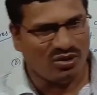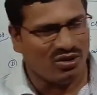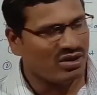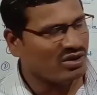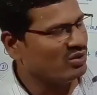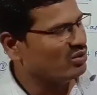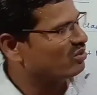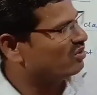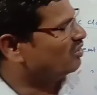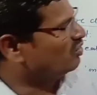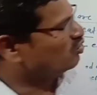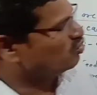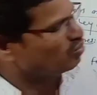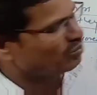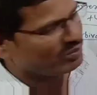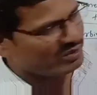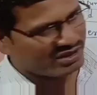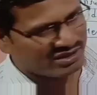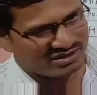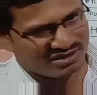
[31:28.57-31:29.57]
or
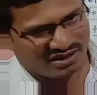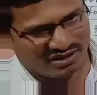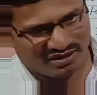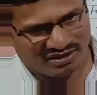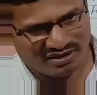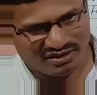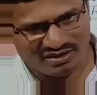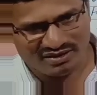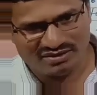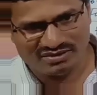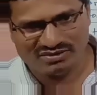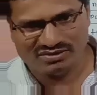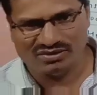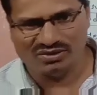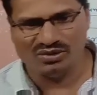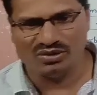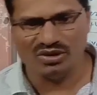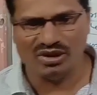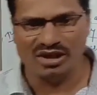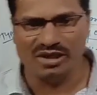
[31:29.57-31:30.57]
consumers are there.
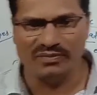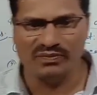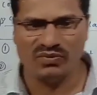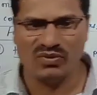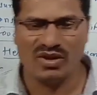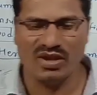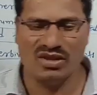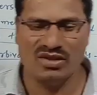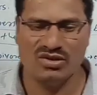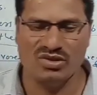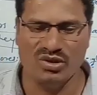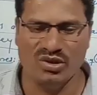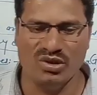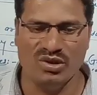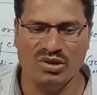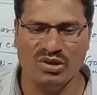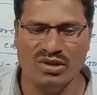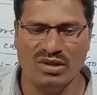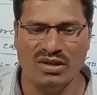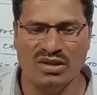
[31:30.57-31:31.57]
Okay,
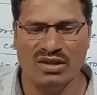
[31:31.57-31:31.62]
so